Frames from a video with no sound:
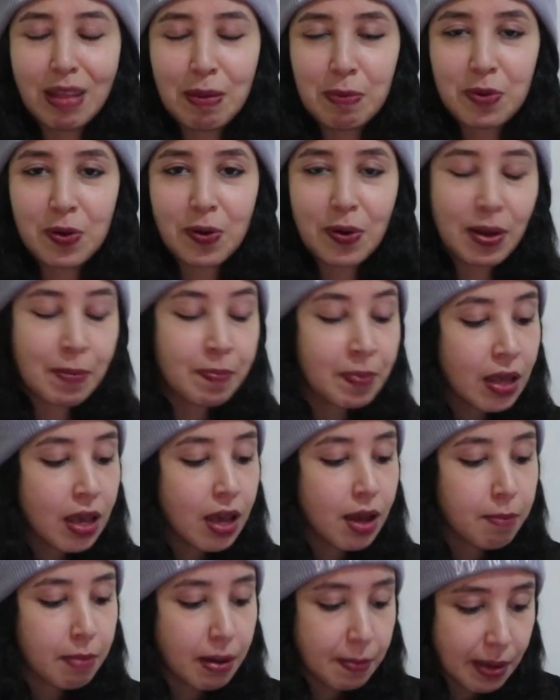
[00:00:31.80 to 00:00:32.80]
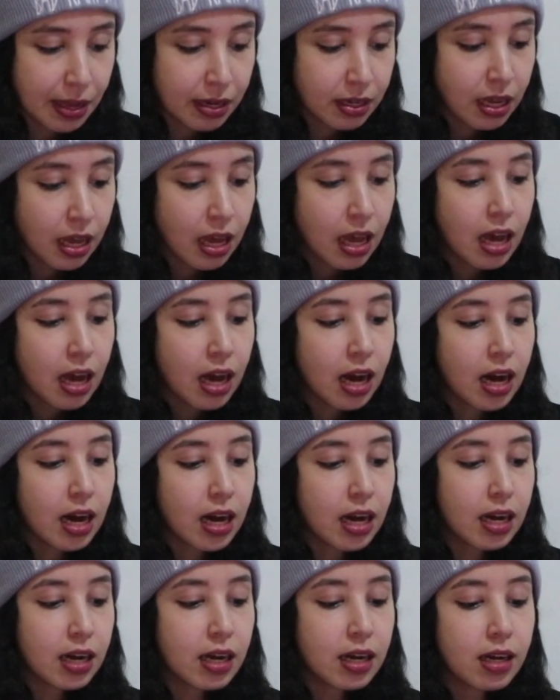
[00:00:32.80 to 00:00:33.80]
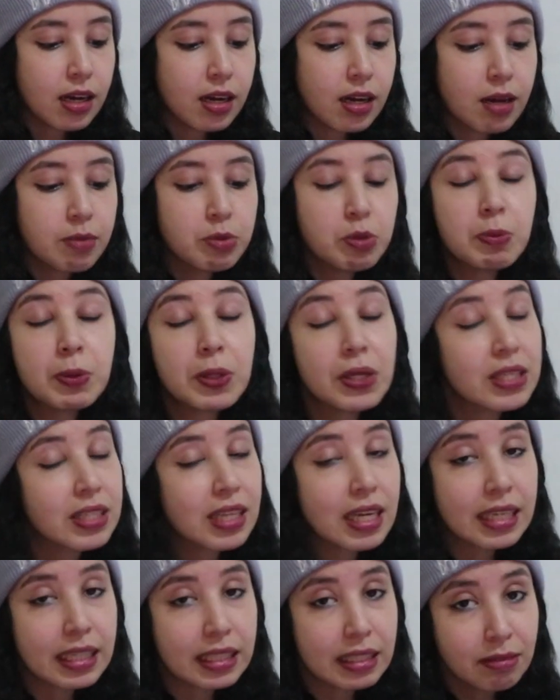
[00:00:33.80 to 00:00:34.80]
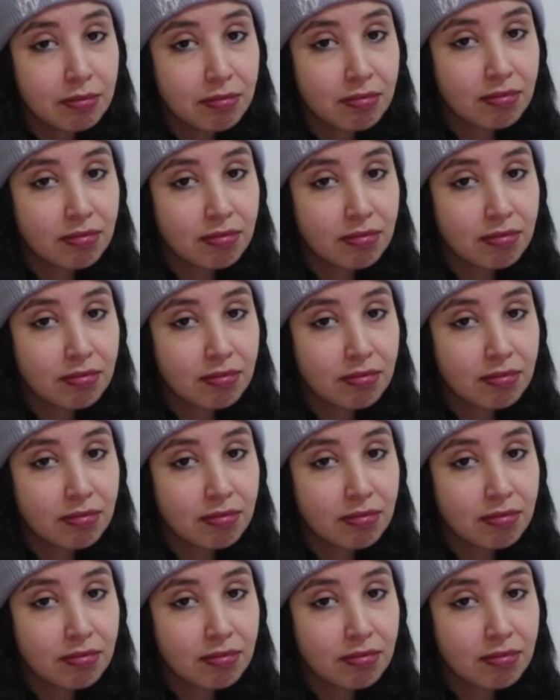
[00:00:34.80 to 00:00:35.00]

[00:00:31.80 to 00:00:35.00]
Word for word: I'm sorry, my bad. I'm super excited,